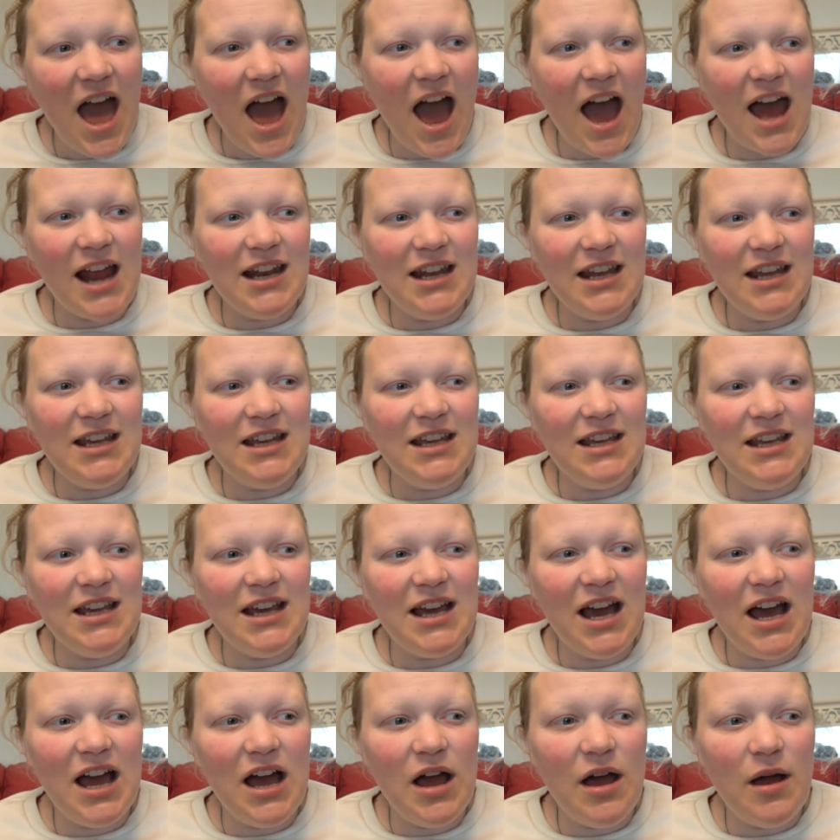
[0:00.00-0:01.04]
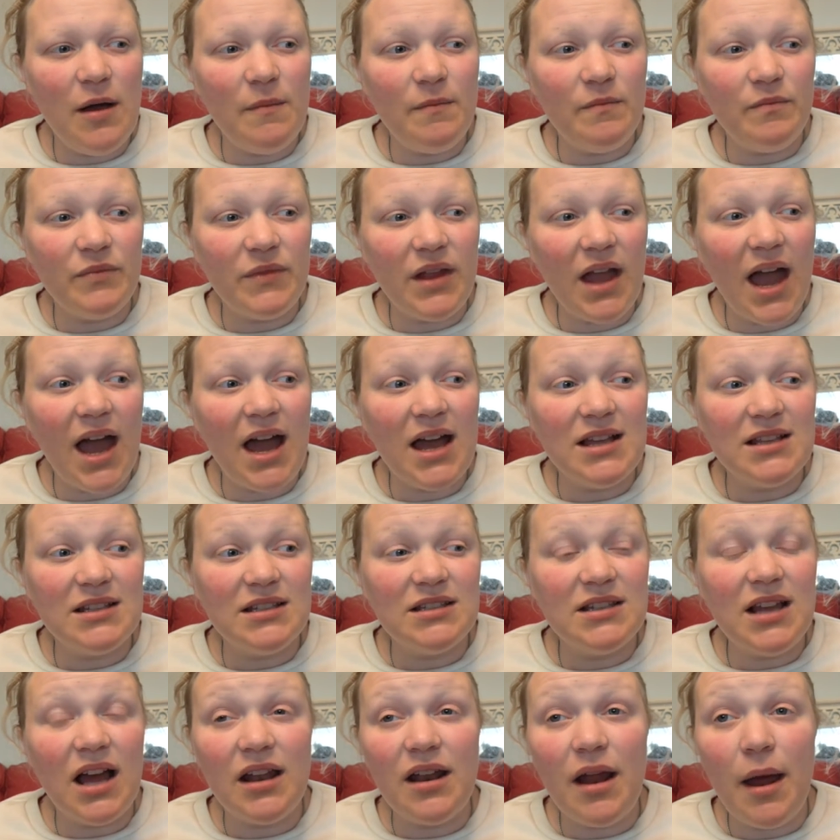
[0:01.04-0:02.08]
and he
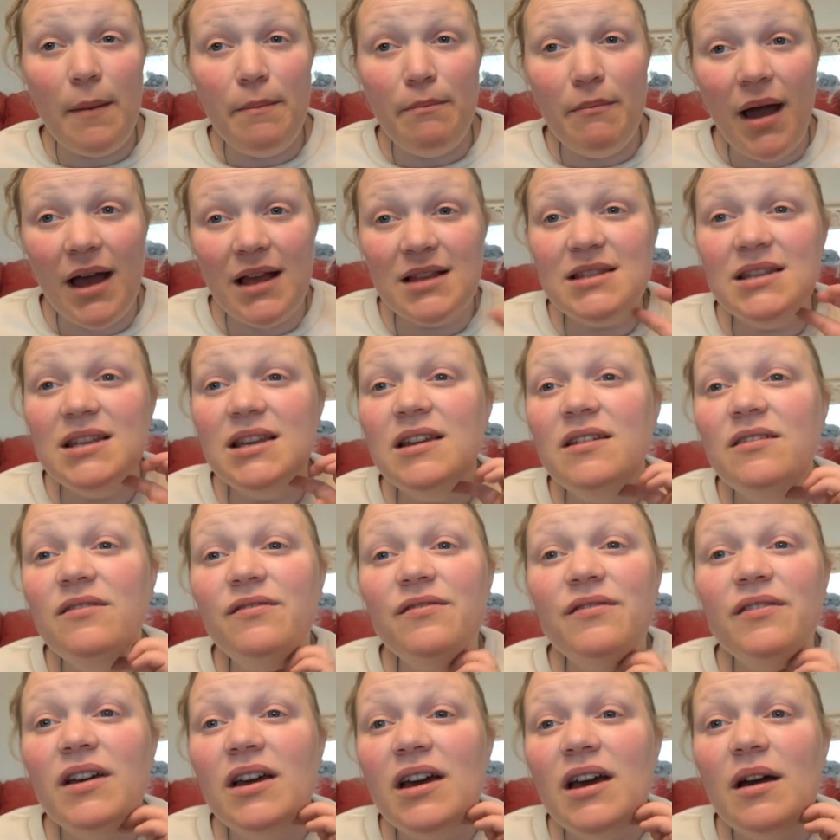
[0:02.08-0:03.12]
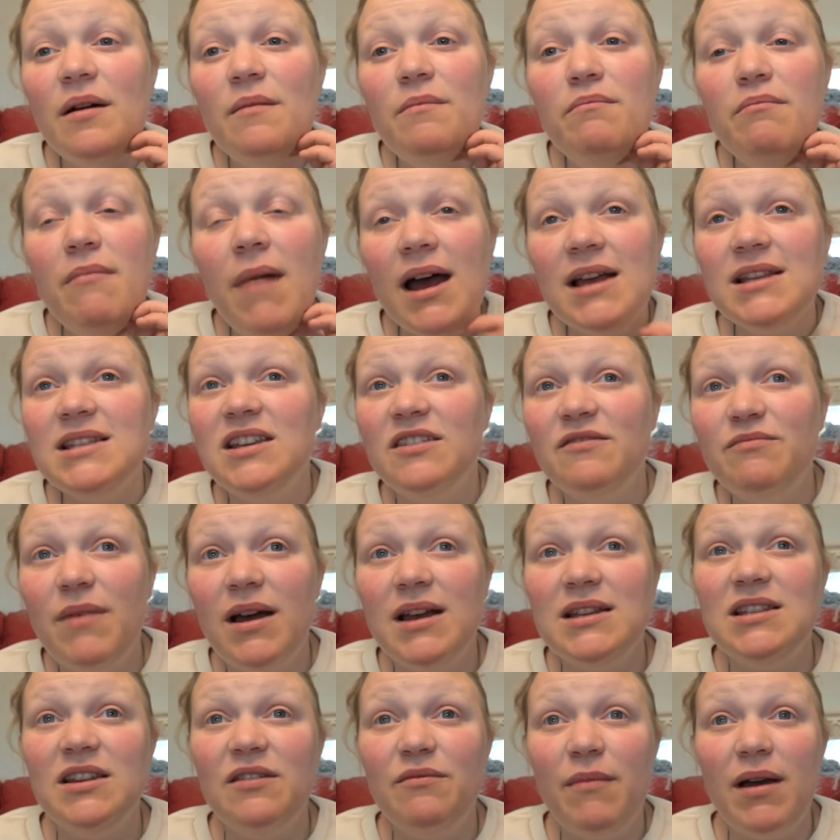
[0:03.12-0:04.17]
has done a massive
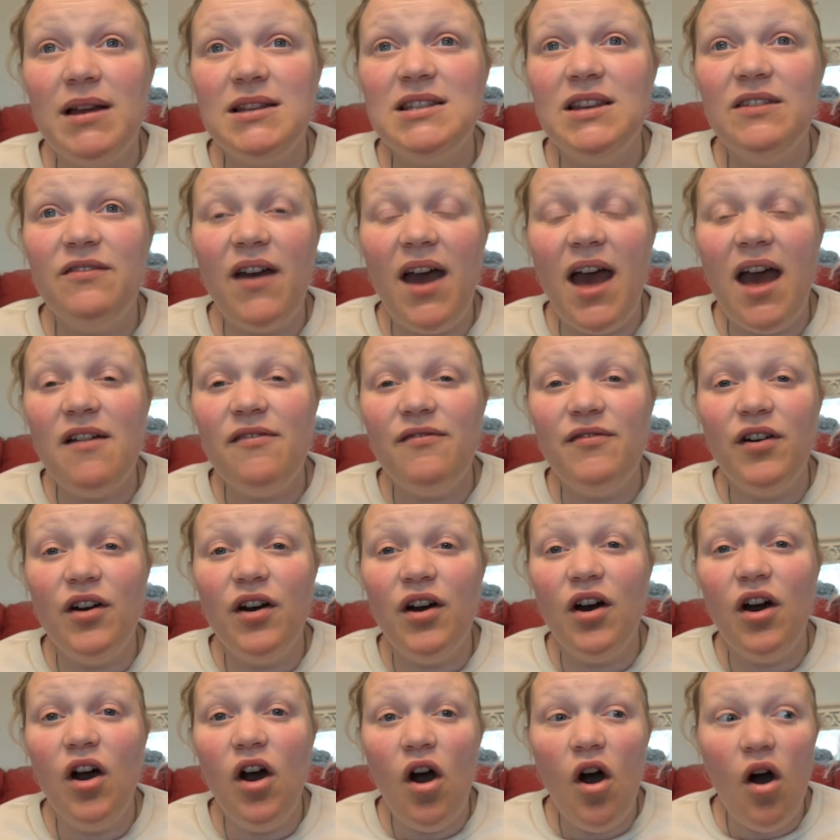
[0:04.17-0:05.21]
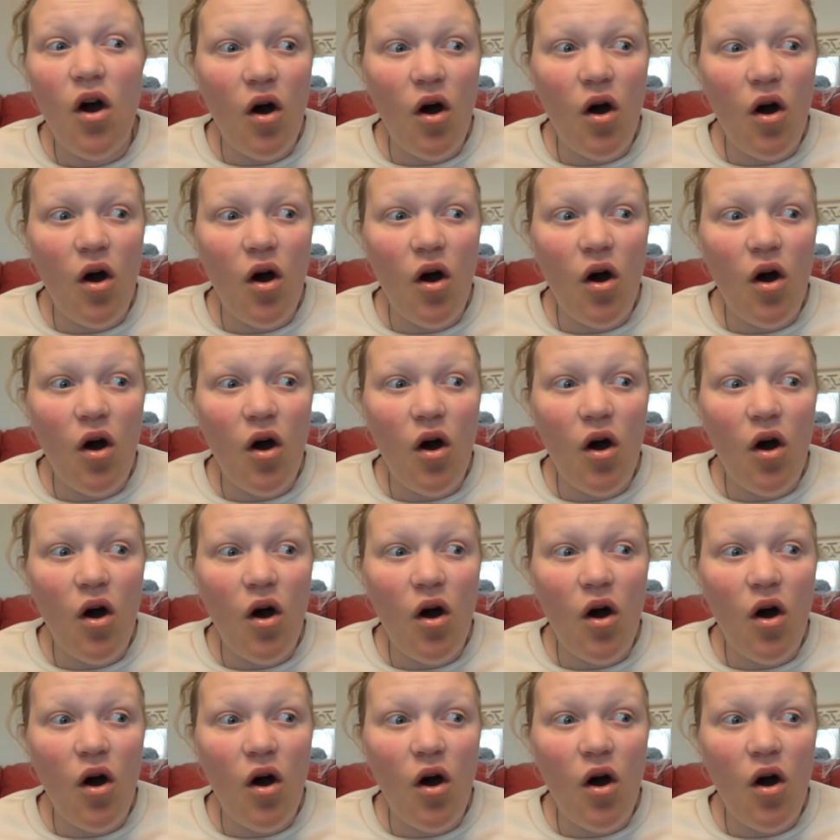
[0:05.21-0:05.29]
effort